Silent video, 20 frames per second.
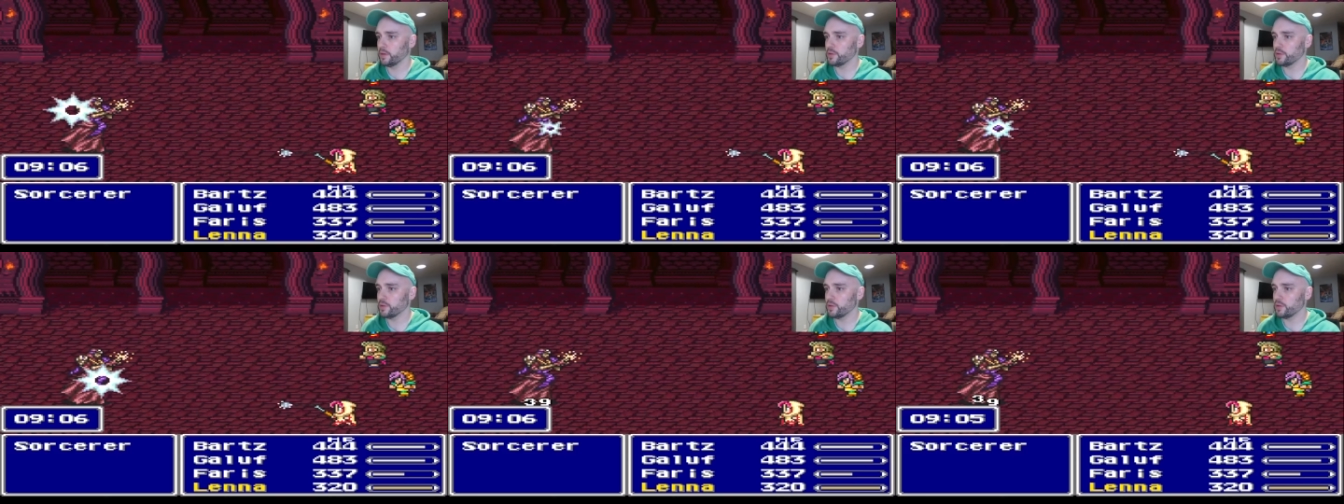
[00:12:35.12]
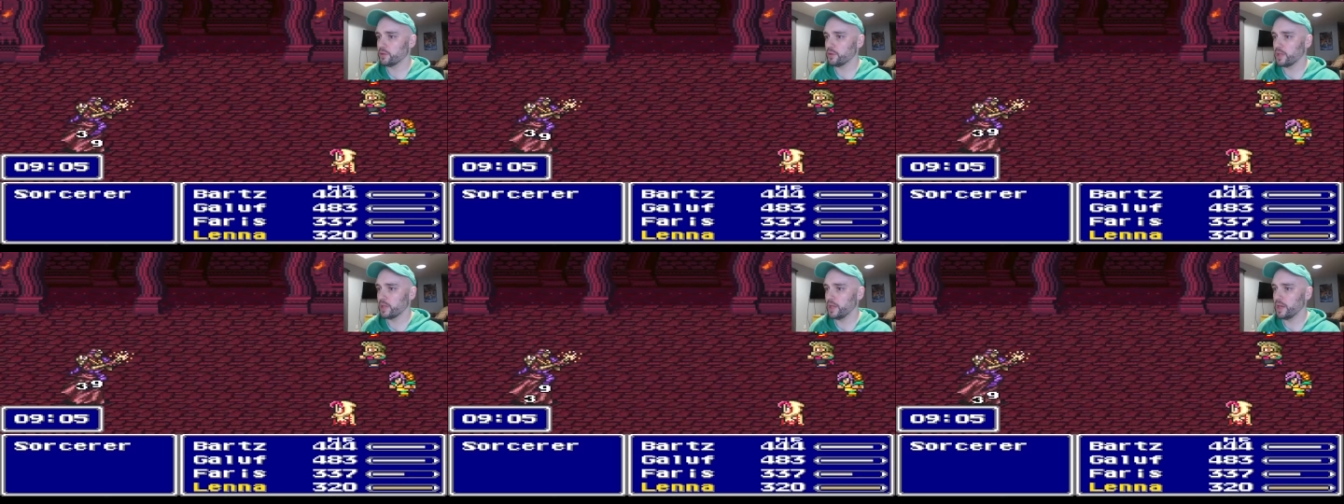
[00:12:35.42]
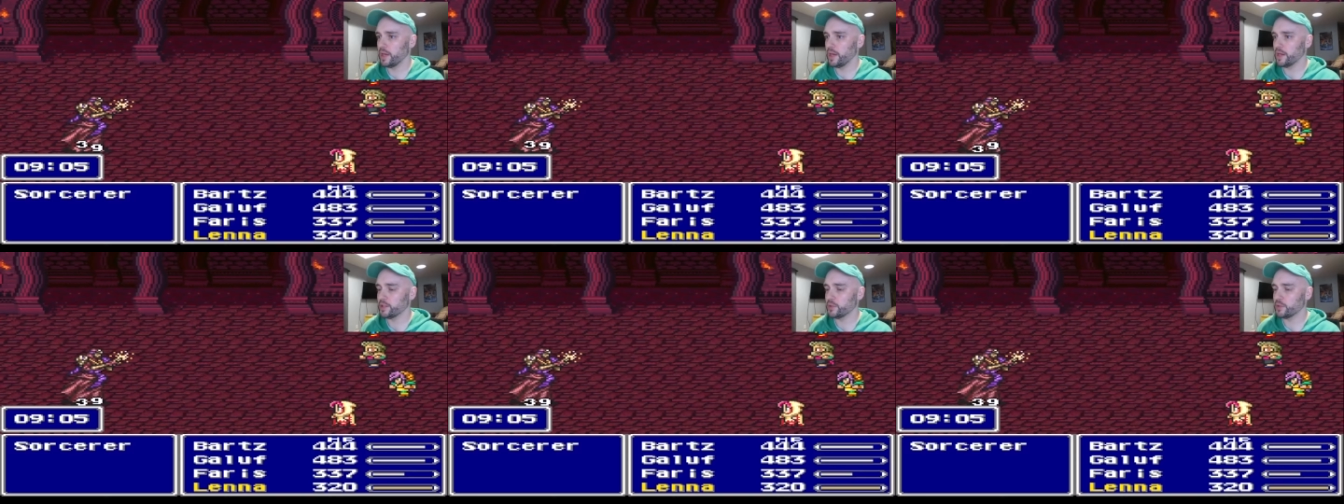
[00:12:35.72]
So
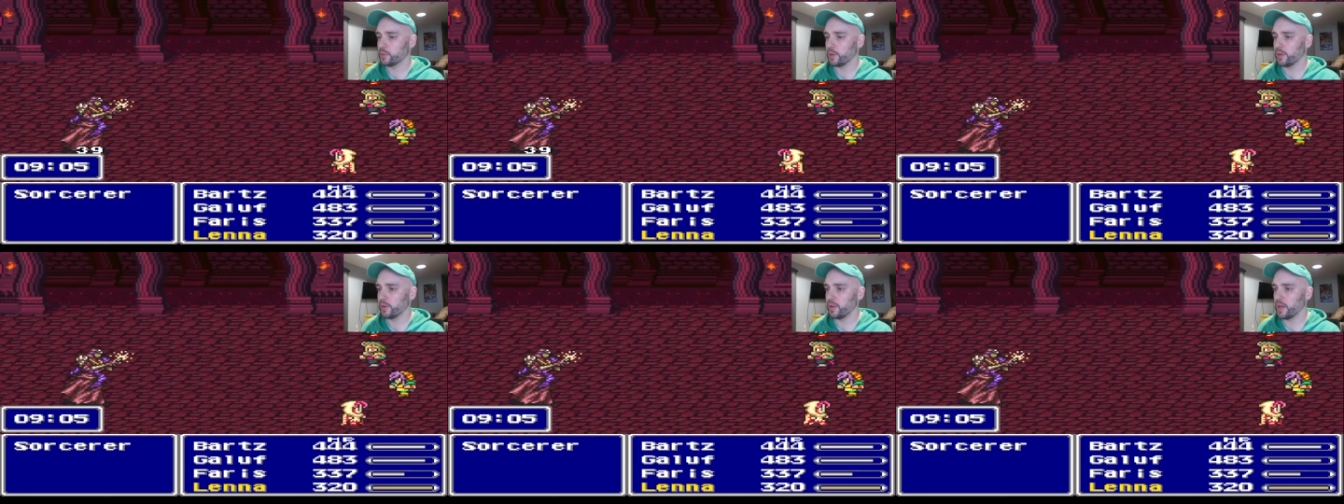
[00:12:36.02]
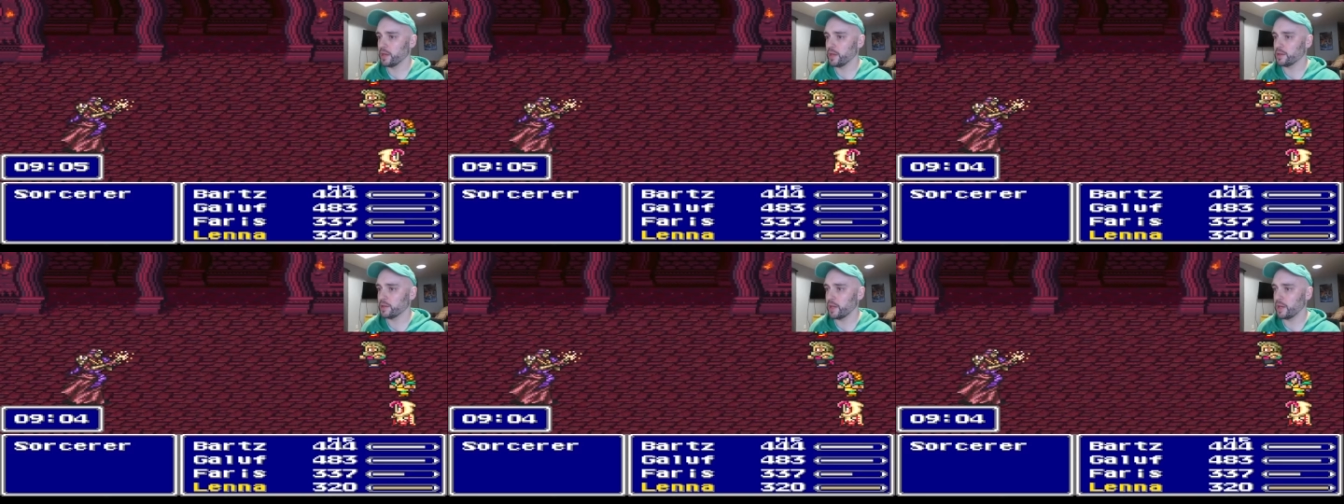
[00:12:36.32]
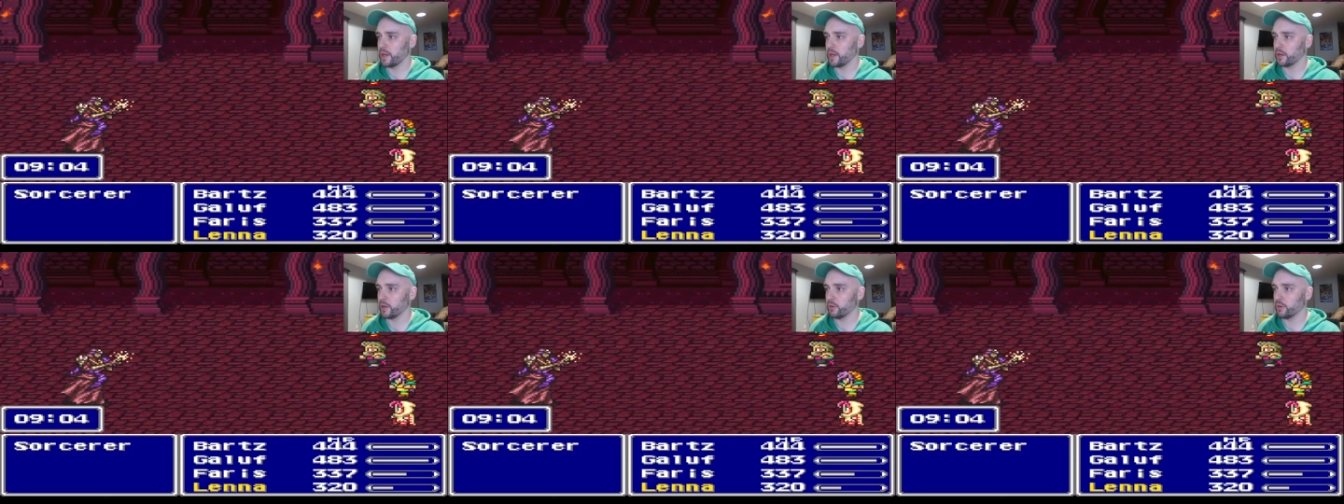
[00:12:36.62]
that's where that
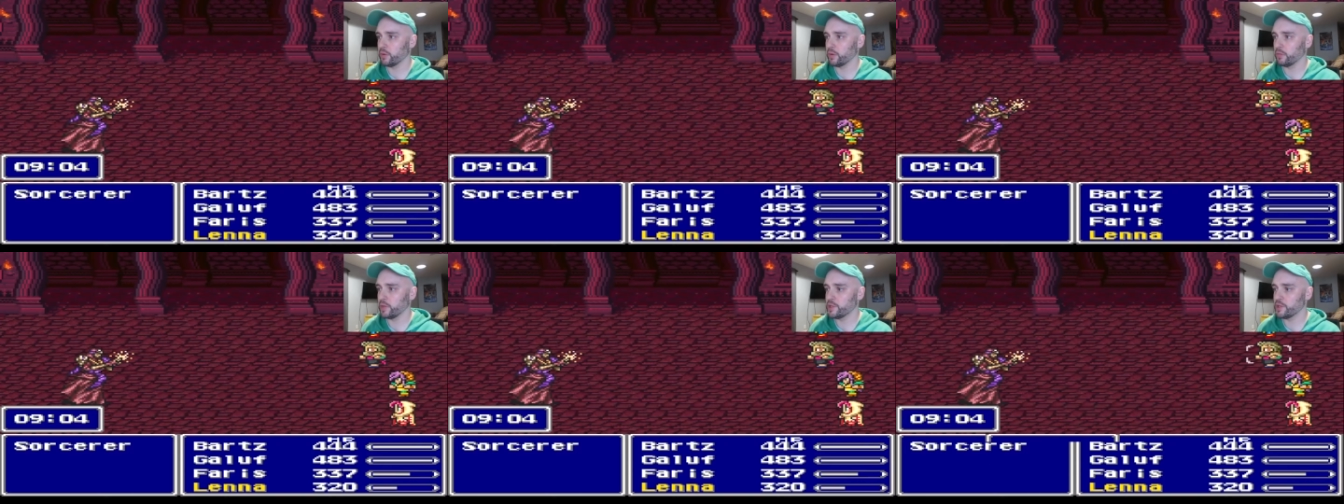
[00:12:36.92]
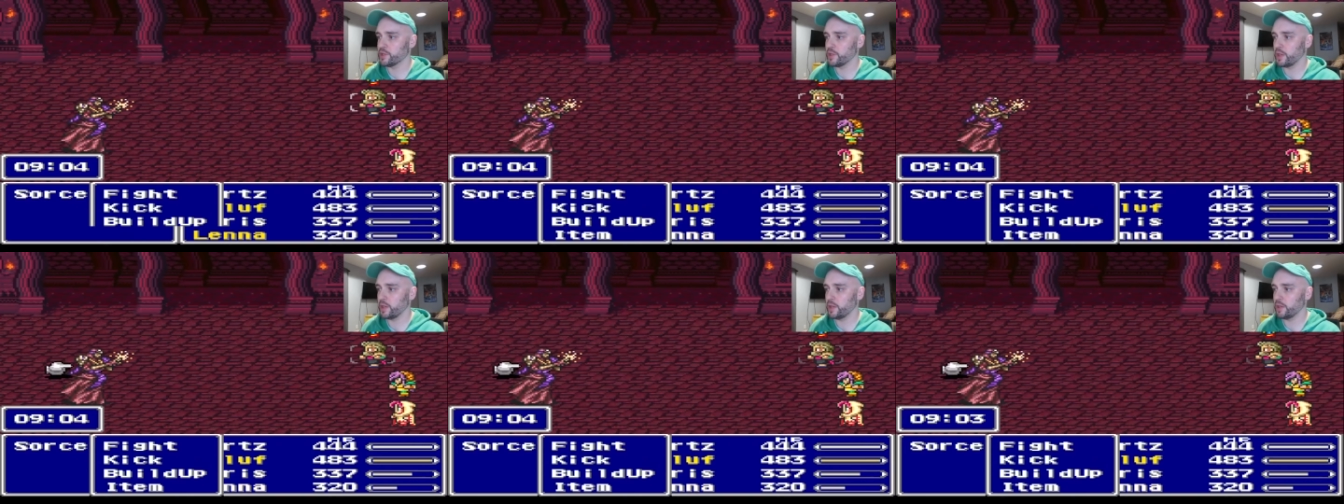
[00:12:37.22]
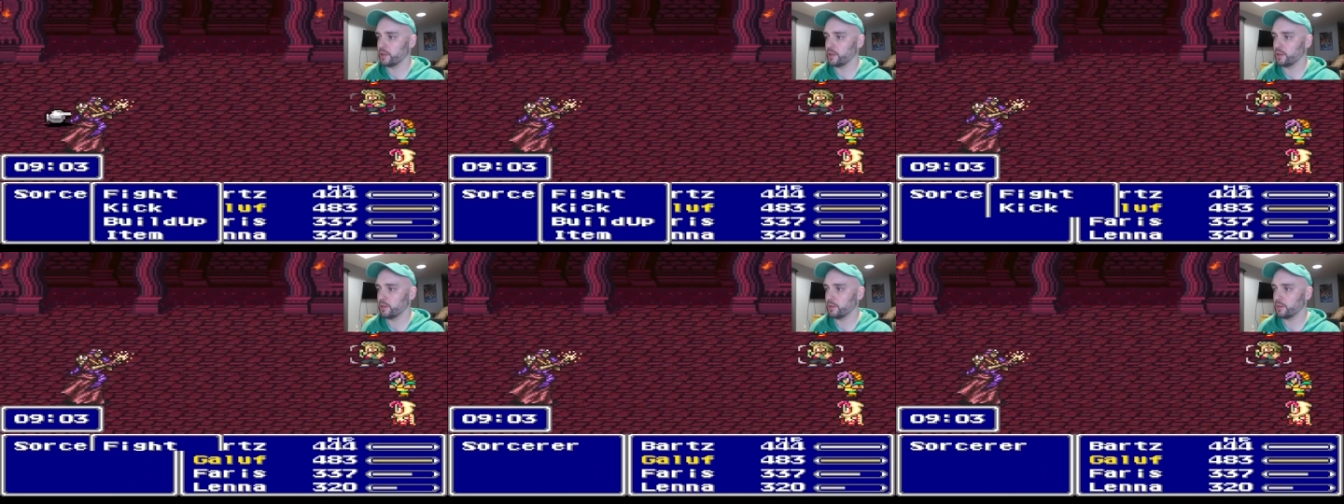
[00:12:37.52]
dagger
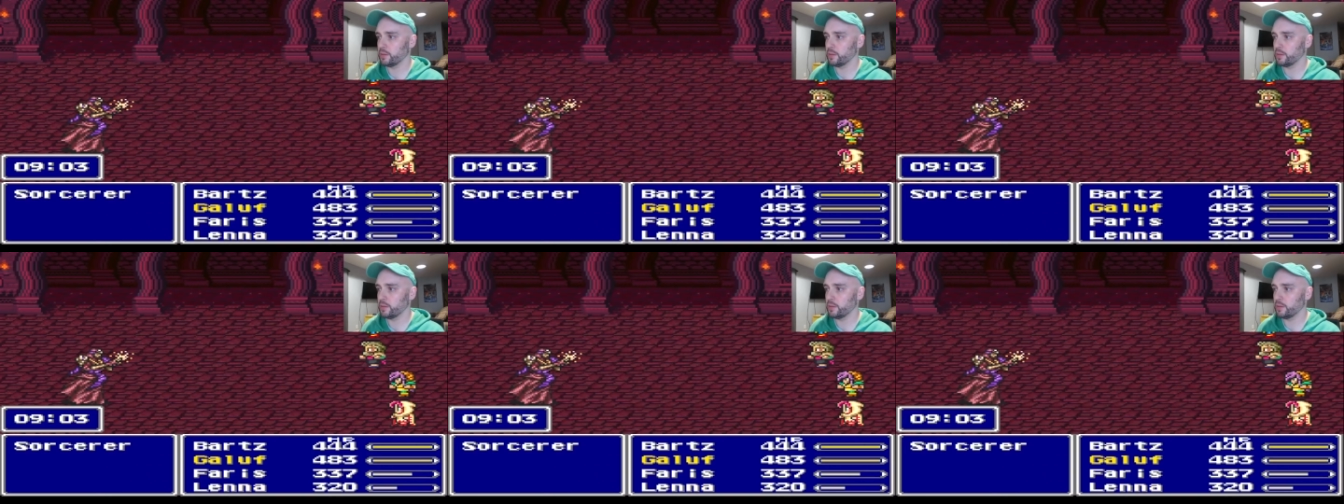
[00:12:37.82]
originated.